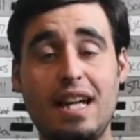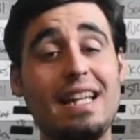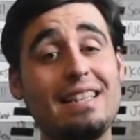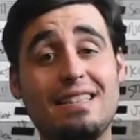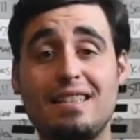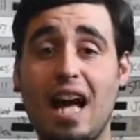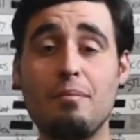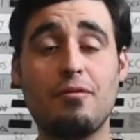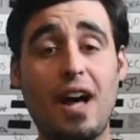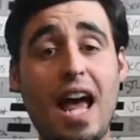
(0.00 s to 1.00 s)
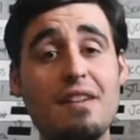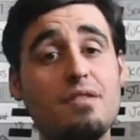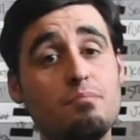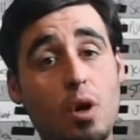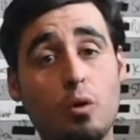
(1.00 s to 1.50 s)
he's top 5
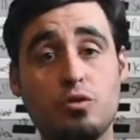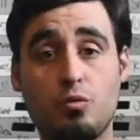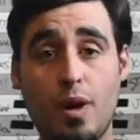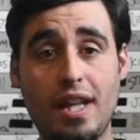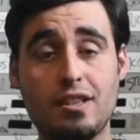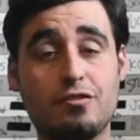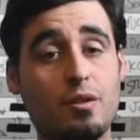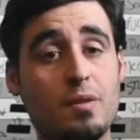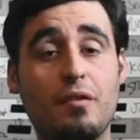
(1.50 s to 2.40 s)
in most wins from